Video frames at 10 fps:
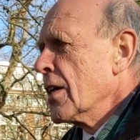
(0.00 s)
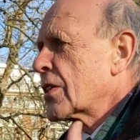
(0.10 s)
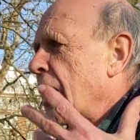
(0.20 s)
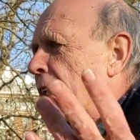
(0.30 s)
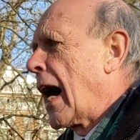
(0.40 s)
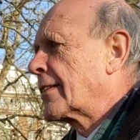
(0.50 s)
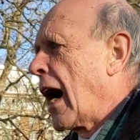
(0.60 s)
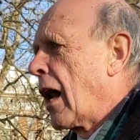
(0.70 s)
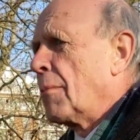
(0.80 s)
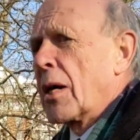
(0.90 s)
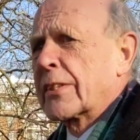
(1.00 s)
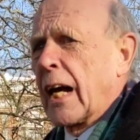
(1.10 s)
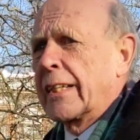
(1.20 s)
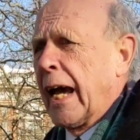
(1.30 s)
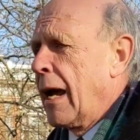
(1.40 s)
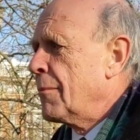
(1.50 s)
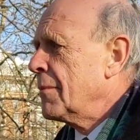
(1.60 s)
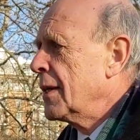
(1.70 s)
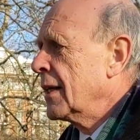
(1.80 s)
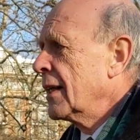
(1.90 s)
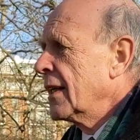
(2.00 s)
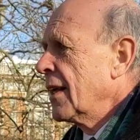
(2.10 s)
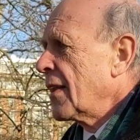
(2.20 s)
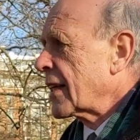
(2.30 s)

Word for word: Sirat al-Mustaqim,